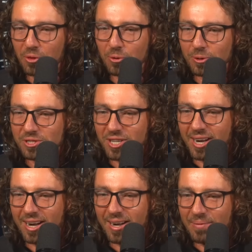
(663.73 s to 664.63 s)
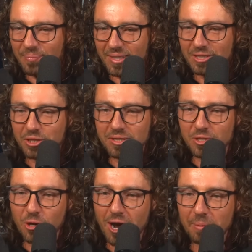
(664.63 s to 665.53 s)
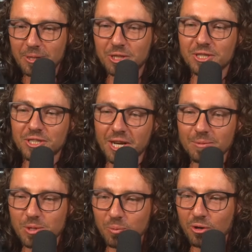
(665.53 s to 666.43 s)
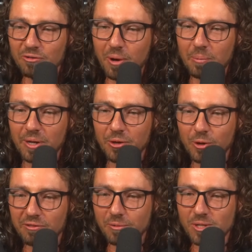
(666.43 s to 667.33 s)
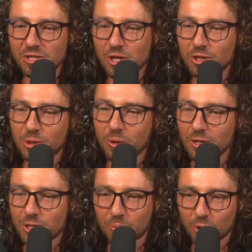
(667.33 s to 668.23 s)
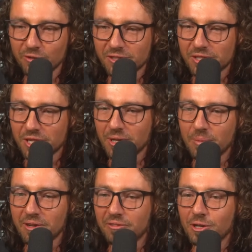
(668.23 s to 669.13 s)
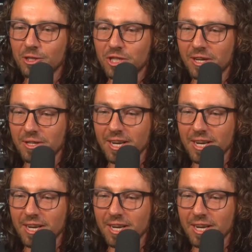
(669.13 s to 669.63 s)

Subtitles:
thoughts are. Simon, just tell him to move one Bitcoin from Satoshi wallet to prove it to him. If not, shut it